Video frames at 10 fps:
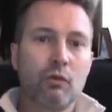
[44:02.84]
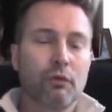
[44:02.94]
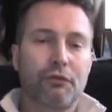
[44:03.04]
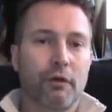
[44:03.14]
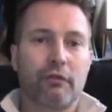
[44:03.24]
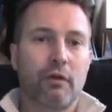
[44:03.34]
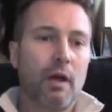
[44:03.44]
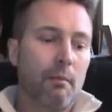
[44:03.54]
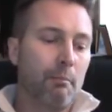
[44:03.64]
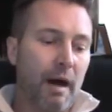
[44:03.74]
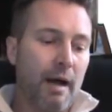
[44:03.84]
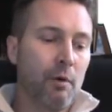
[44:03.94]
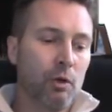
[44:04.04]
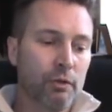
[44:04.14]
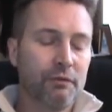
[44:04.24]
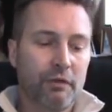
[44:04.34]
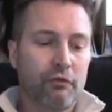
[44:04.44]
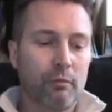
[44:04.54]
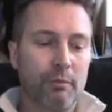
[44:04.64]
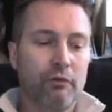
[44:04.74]
Google search bimodal
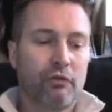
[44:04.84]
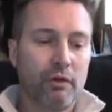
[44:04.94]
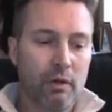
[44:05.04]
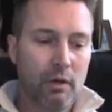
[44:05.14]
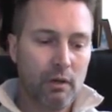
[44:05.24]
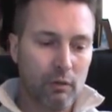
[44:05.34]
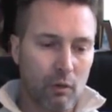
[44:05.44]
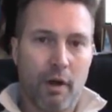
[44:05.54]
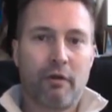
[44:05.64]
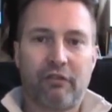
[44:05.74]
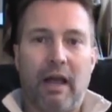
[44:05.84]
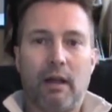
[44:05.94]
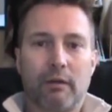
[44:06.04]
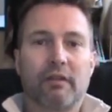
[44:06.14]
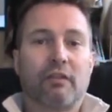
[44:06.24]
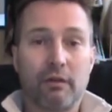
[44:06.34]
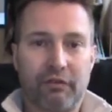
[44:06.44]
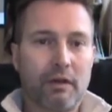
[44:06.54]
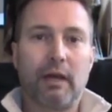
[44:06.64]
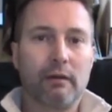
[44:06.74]
distribution lawyer salaries, and
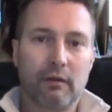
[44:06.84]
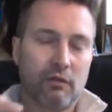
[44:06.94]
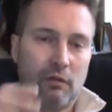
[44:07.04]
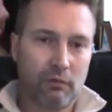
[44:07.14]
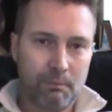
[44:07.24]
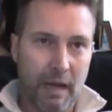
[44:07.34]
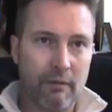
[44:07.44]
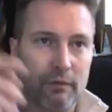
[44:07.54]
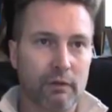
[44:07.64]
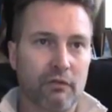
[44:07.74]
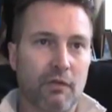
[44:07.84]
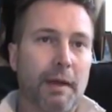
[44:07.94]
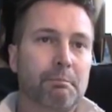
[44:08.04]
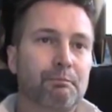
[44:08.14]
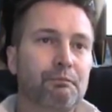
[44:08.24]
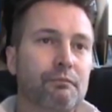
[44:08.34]
you'll see it. It's painful as day.